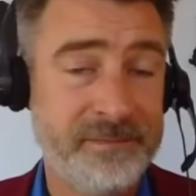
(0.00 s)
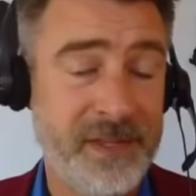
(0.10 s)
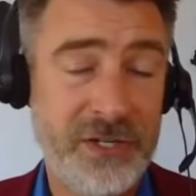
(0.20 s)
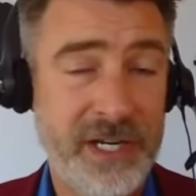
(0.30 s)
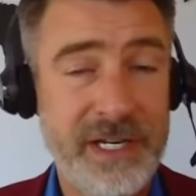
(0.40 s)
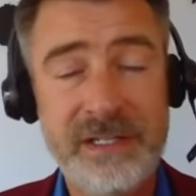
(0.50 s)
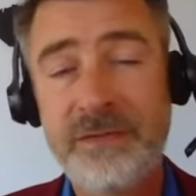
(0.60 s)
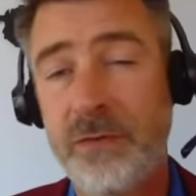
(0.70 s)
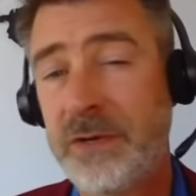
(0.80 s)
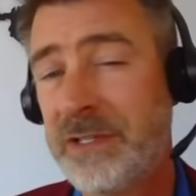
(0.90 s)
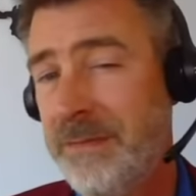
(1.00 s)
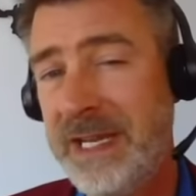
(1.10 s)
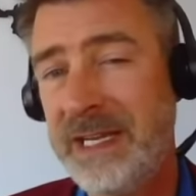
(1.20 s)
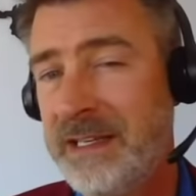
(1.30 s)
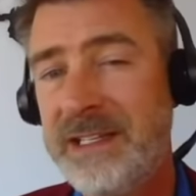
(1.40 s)
The Chinese, of course,
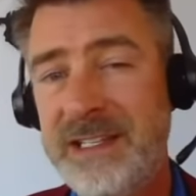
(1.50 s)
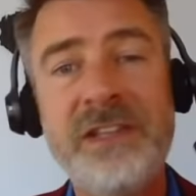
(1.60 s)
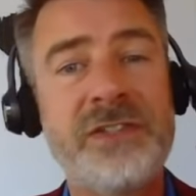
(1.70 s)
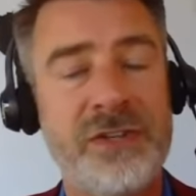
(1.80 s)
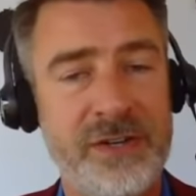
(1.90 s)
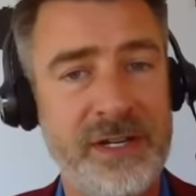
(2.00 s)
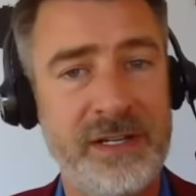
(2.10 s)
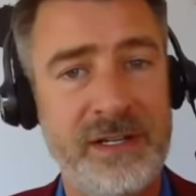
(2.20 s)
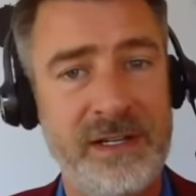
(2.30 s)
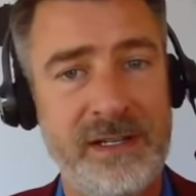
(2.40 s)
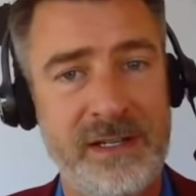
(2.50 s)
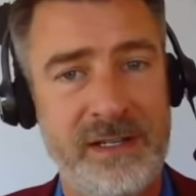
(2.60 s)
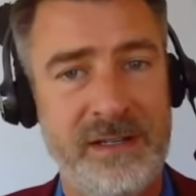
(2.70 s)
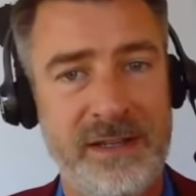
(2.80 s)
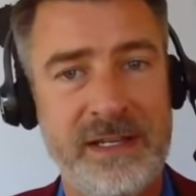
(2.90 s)
immediately censored
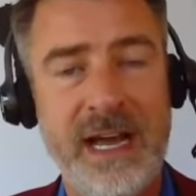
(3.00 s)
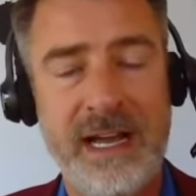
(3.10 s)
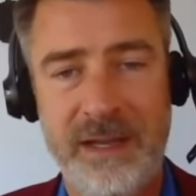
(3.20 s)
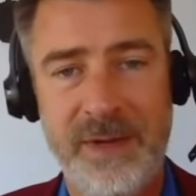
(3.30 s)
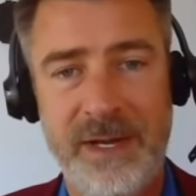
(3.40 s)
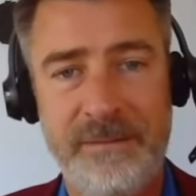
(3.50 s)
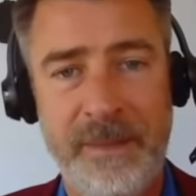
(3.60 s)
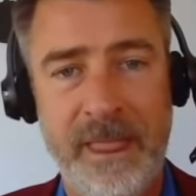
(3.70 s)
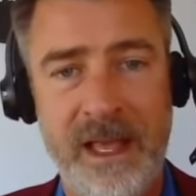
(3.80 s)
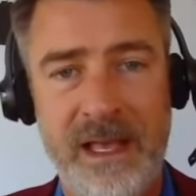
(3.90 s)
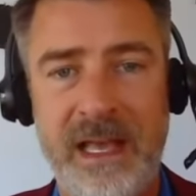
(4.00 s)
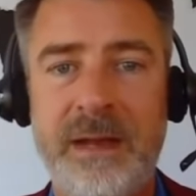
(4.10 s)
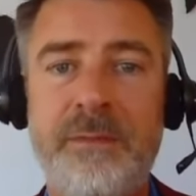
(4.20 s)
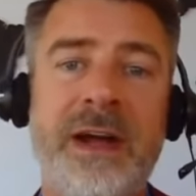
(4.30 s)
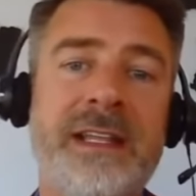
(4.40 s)
the document,
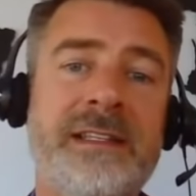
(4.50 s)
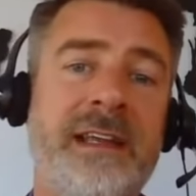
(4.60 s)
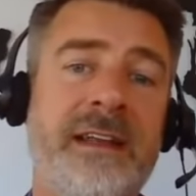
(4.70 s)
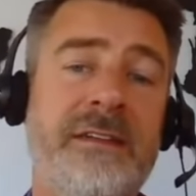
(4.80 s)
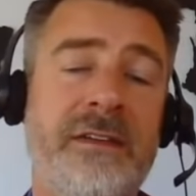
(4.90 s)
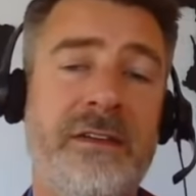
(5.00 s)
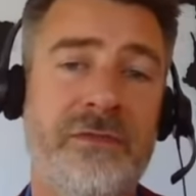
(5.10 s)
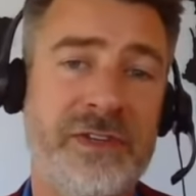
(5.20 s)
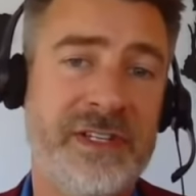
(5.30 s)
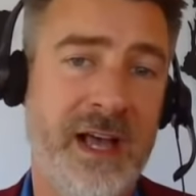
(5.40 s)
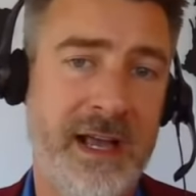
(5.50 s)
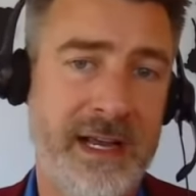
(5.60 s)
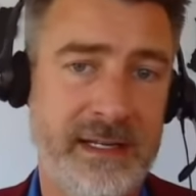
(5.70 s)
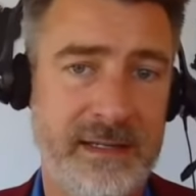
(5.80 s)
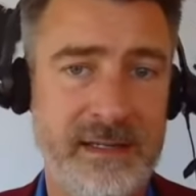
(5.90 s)
and Branstad
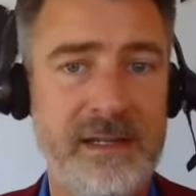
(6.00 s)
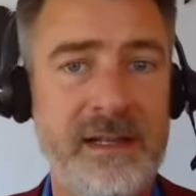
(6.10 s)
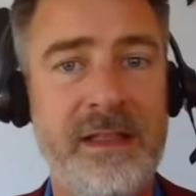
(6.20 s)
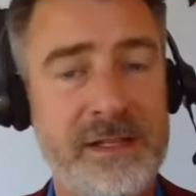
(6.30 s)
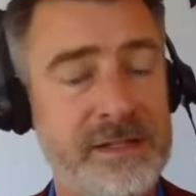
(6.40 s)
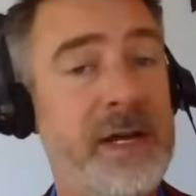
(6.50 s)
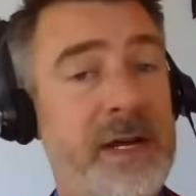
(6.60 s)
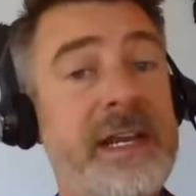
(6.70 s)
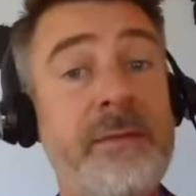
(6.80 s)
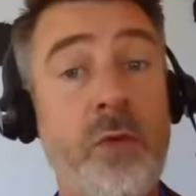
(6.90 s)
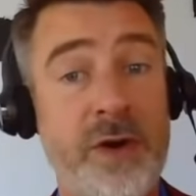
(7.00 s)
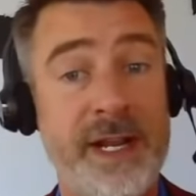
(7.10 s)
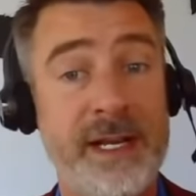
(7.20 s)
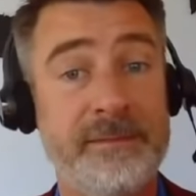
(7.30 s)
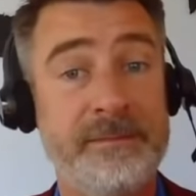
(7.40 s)
resigned this Monday
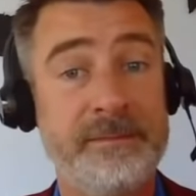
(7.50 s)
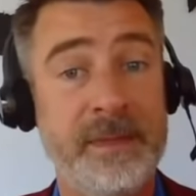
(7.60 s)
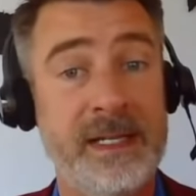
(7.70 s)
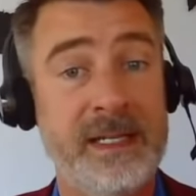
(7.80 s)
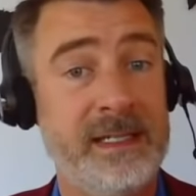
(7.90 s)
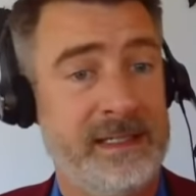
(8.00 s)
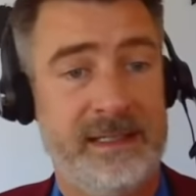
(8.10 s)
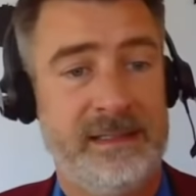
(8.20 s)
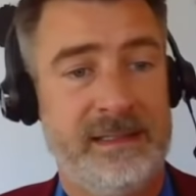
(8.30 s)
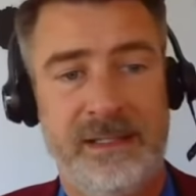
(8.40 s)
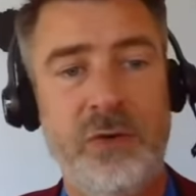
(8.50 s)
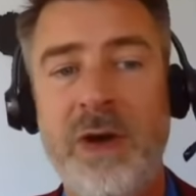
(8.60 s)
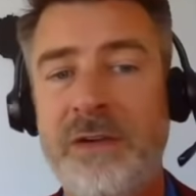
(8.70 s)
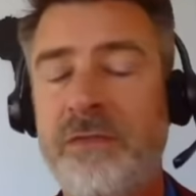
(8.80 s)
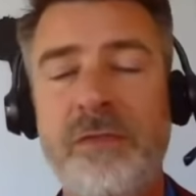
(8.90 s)
morning.
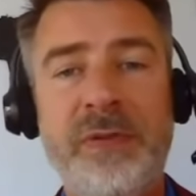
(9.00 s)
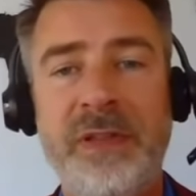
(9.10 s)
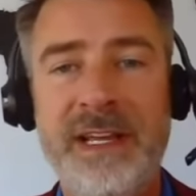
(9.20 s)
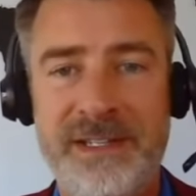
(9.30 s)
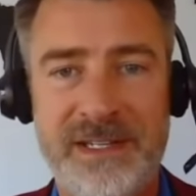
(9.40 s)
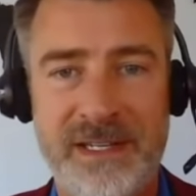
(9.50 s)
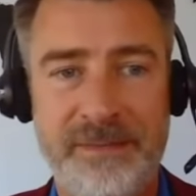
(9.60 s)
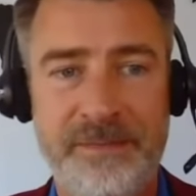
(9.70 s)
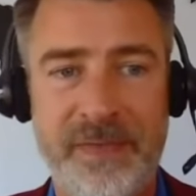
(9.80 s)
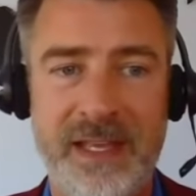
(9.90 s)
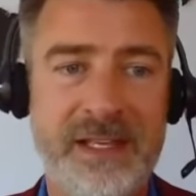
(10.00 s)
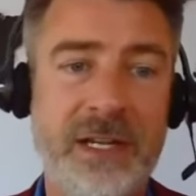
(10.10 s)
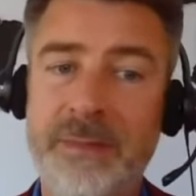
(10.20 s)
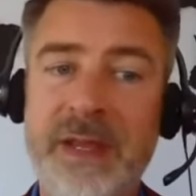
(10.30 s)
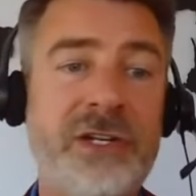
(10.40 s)
Whoever replaces him is
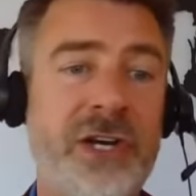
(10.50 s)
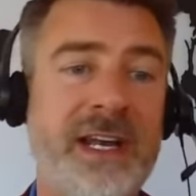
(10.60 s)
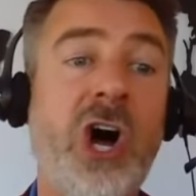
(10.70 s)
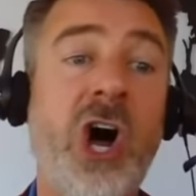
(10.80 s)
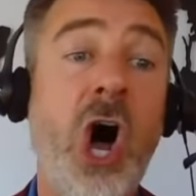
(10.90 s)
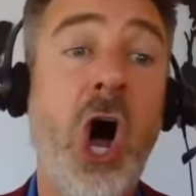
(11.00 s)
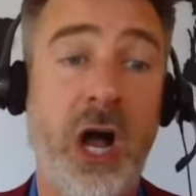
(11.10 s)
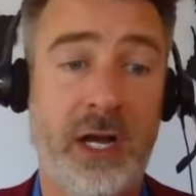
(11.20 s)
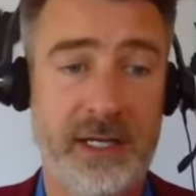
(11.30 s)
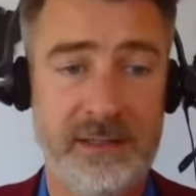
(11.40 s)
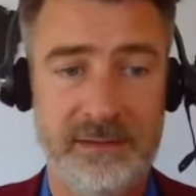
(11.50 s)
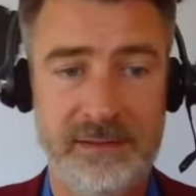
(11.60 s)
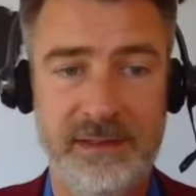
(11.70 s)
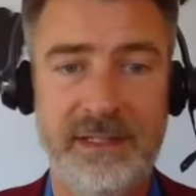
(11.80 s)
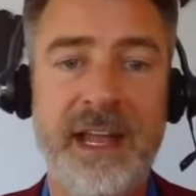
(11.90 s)
going to be a China hawk,
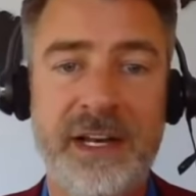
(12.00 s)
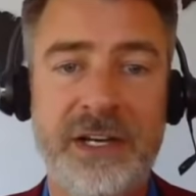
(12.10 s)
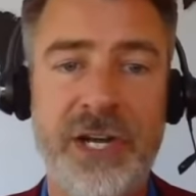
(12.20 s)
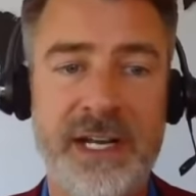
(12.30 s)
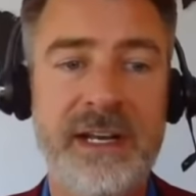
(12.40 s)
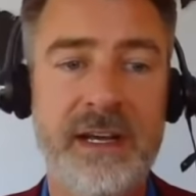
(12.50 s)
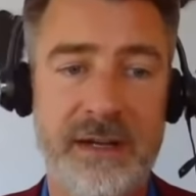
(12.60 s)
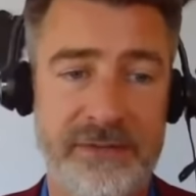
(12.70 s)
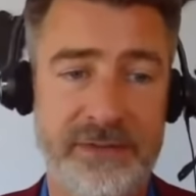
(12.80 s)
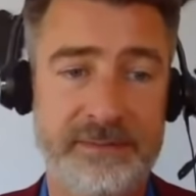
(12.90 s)
not a China dove.